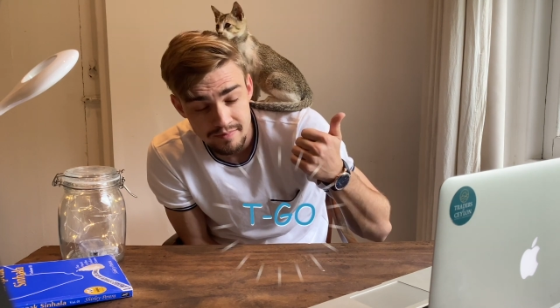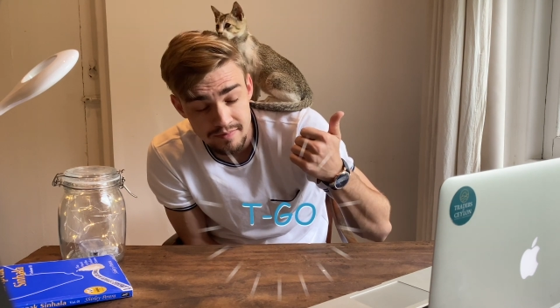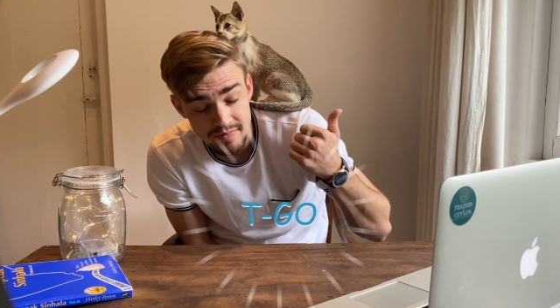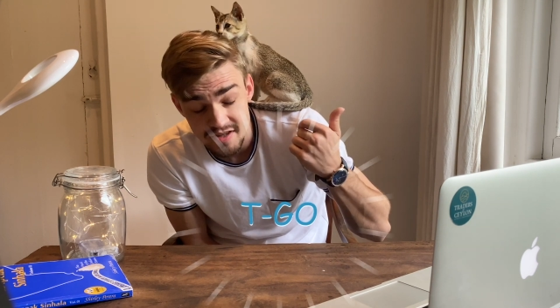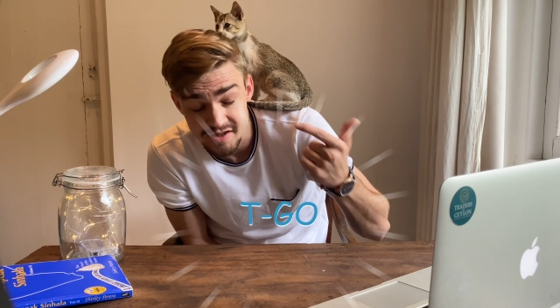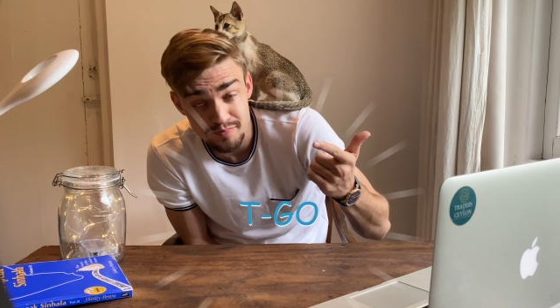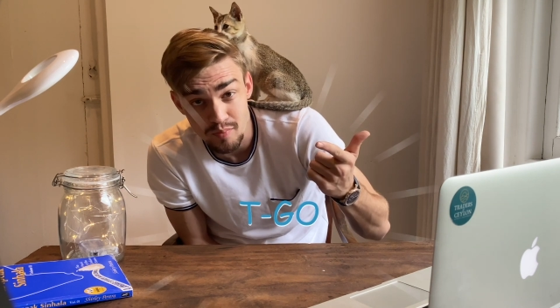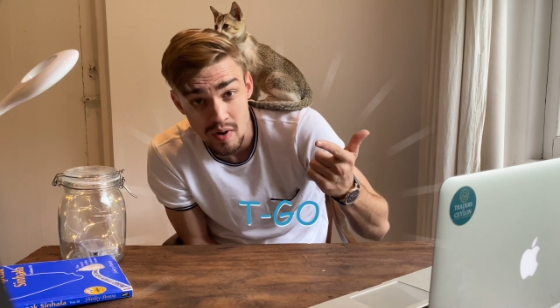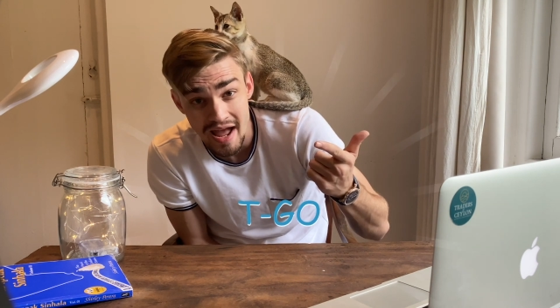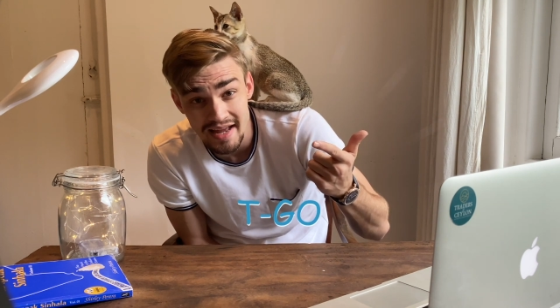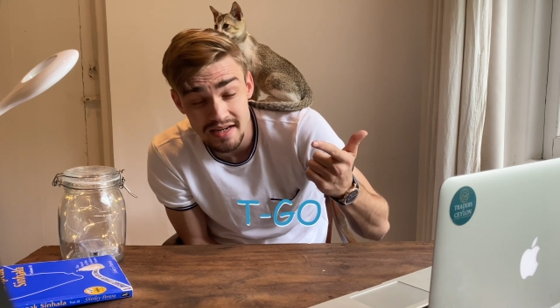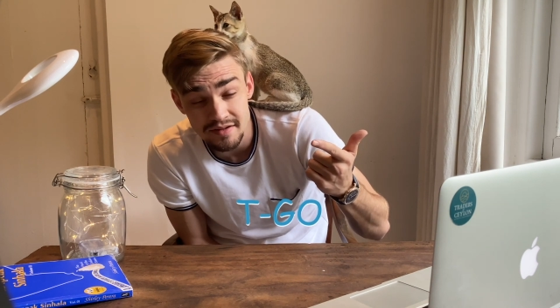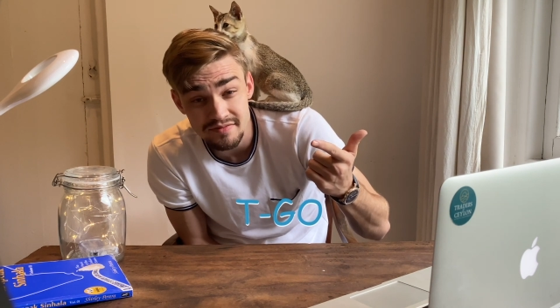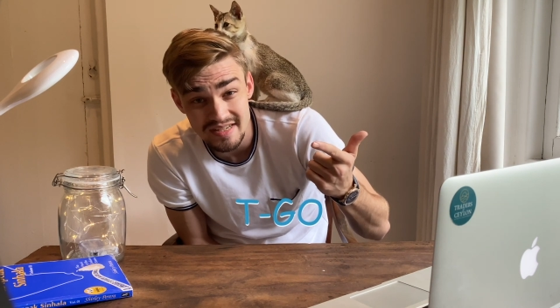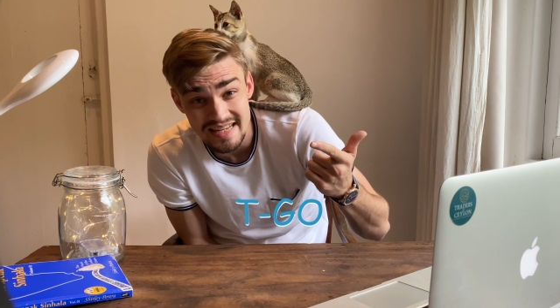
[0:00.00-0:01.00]
this brand
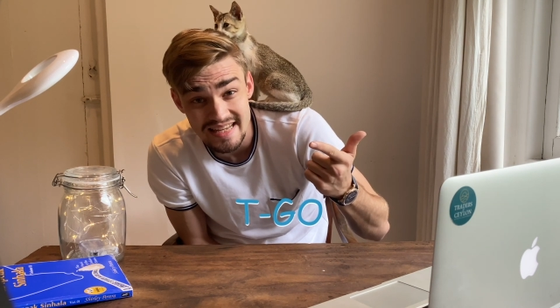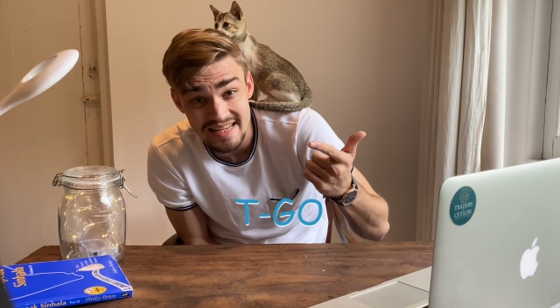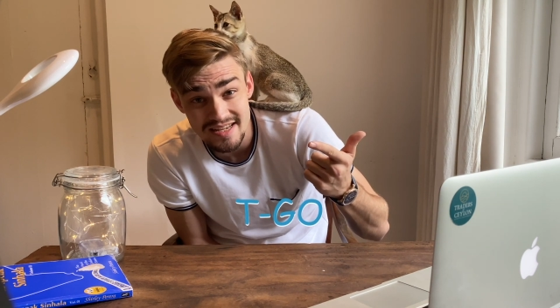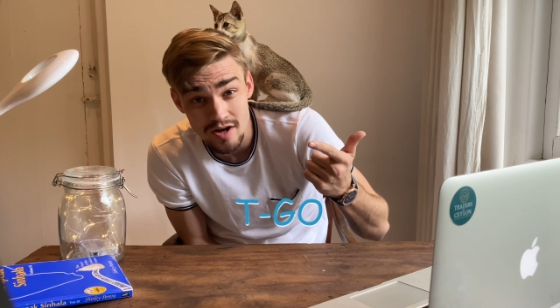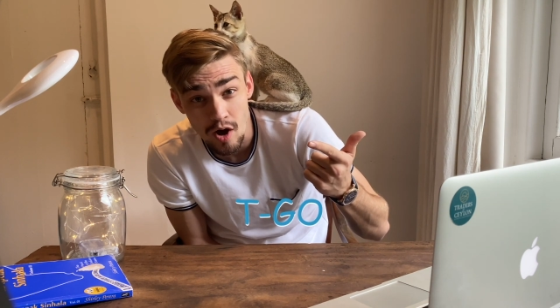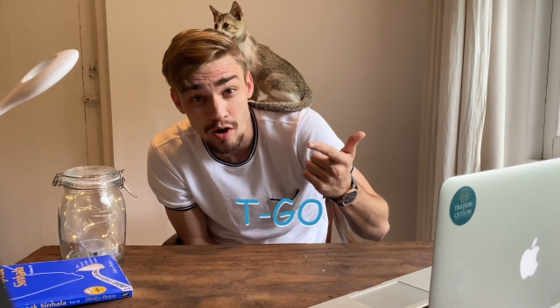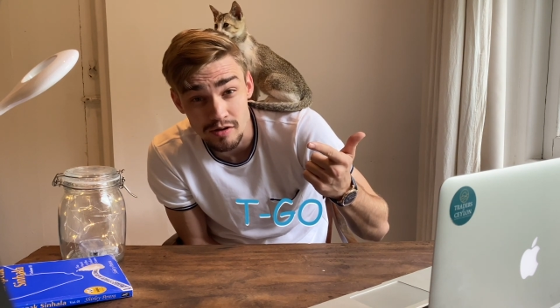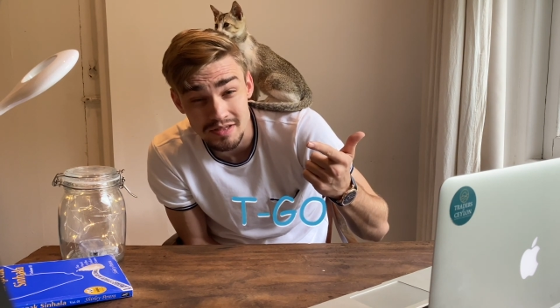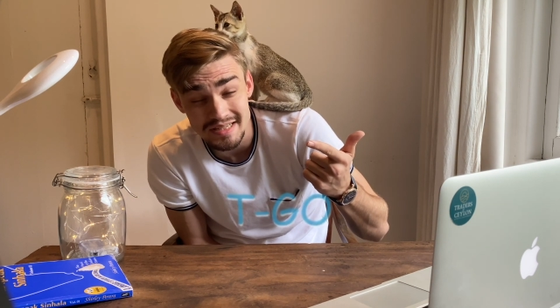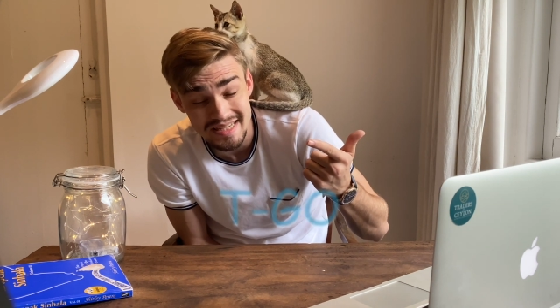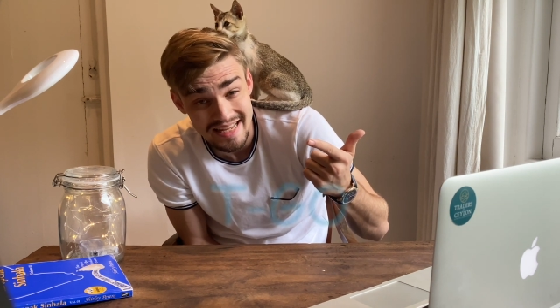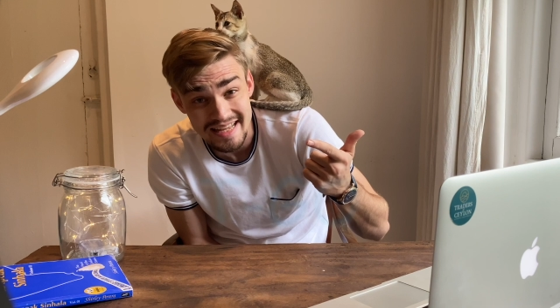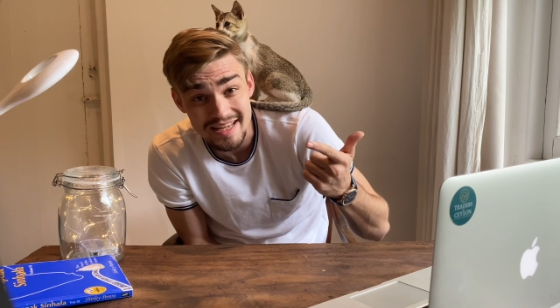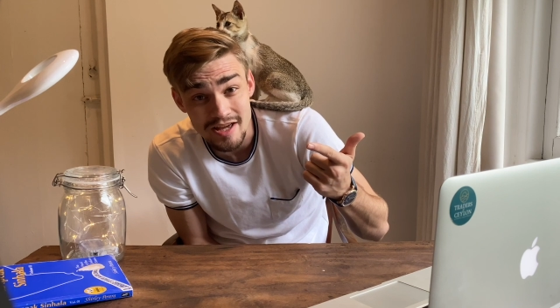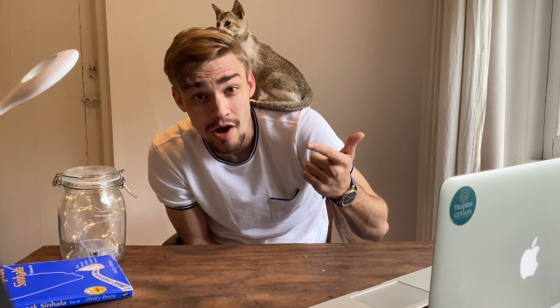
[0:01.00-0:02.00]
of tea called
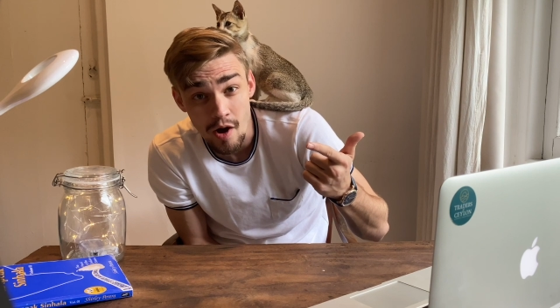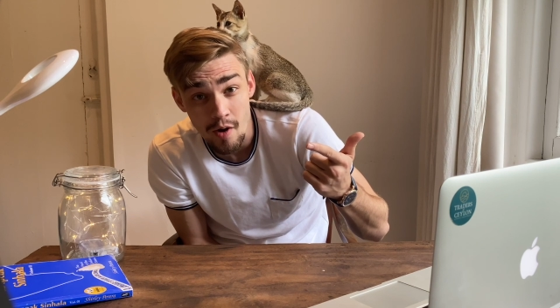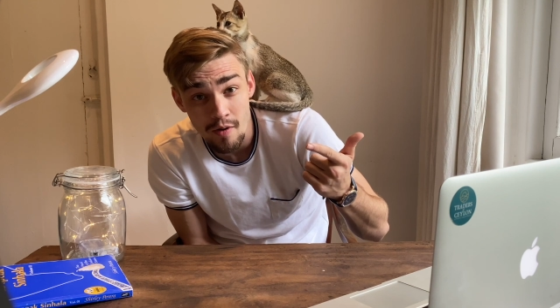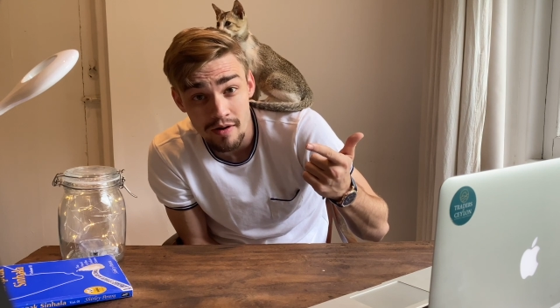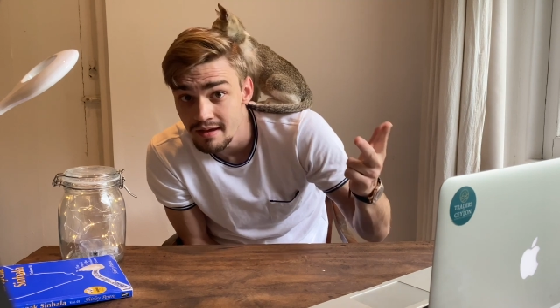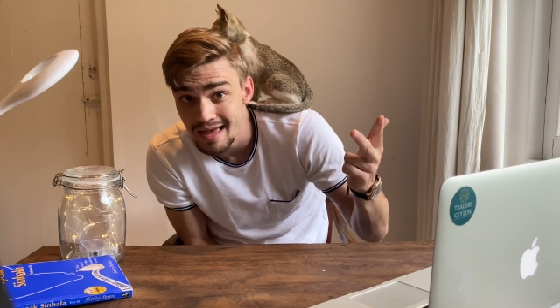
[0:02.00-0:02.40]
Tigo,